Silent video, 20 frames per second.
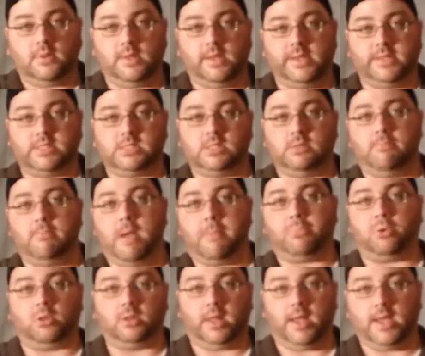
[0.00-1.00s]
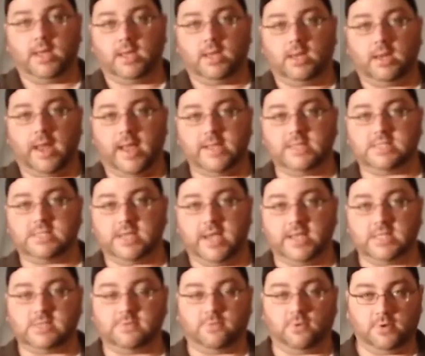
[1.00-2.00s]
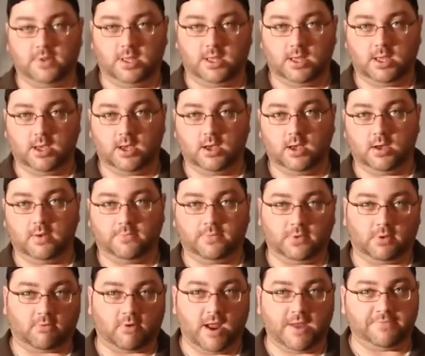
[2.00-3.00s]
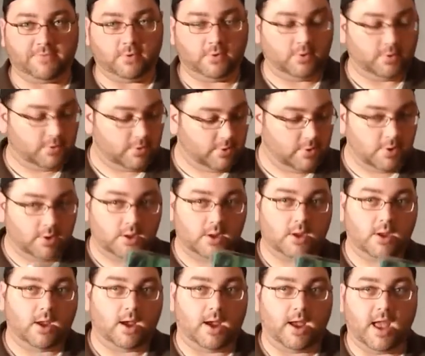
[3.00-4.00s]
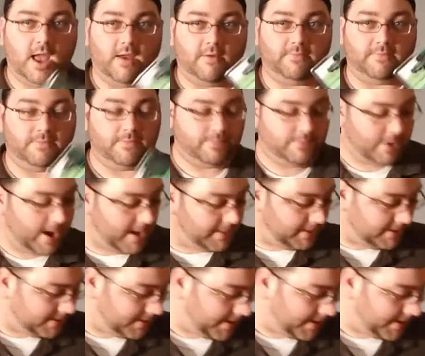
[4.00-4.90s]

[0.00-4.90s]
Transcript: this Meprolite night sights for the rifle. I had these